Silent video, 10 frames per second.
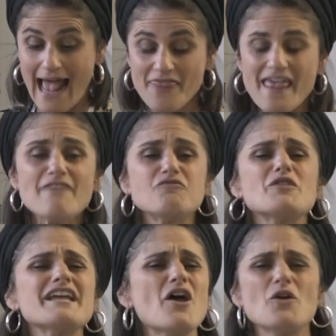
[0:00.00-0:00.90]
And therefore,
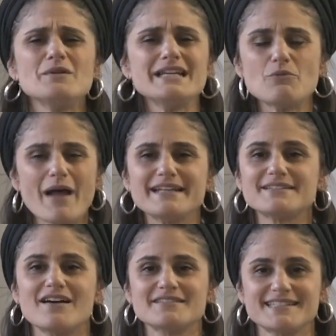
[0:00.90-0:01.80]
the only way
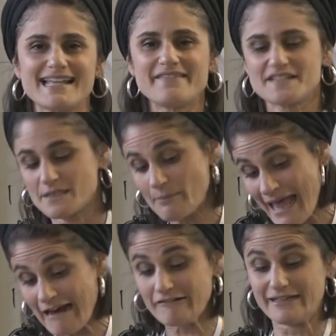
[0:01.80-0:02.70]
to understand this
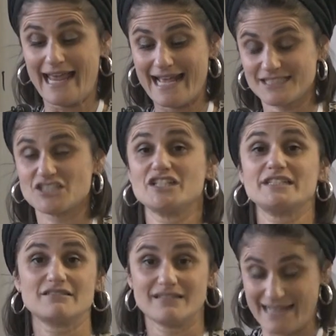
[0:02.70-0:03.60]
apparent
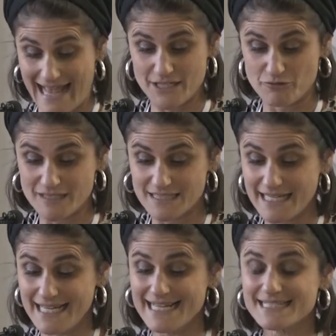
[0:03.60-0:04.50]
exegetical
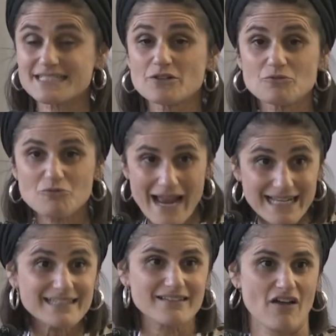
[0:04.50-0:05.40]
inaccuracy is to
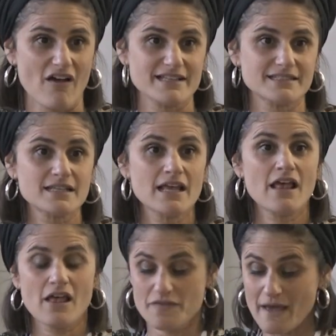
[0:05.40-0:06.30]
recognize
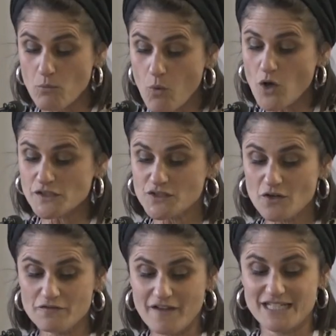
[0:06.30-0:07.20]
that what
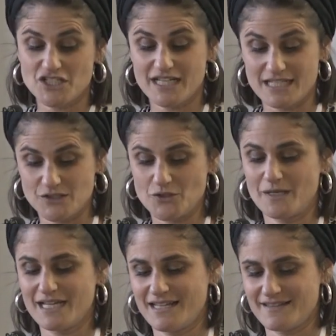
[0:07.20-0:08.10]
Soloveitchik is
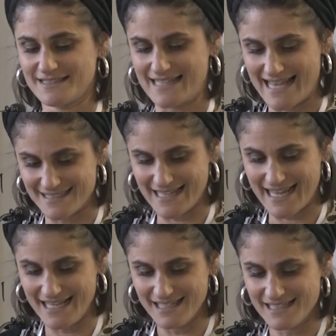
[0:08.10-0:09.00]
doing in this
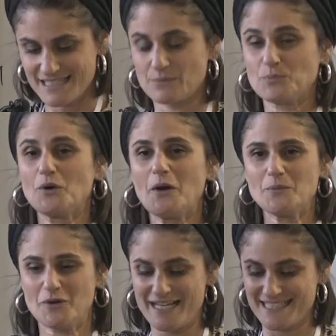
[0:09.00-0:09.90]
essay is
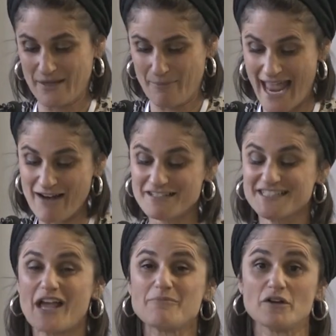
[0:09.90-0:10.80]
appropriating a
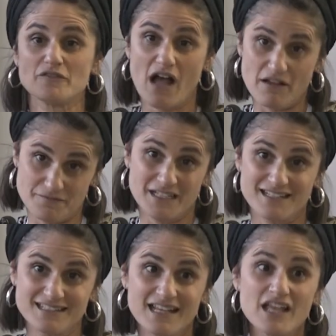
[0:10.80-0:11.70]
paradigm of
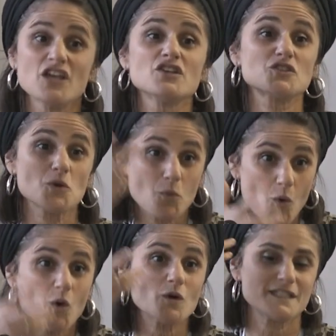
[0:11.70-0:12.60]
covenant
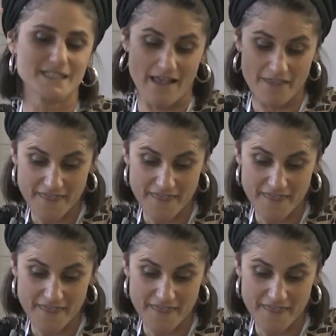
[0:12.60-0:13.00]
towards a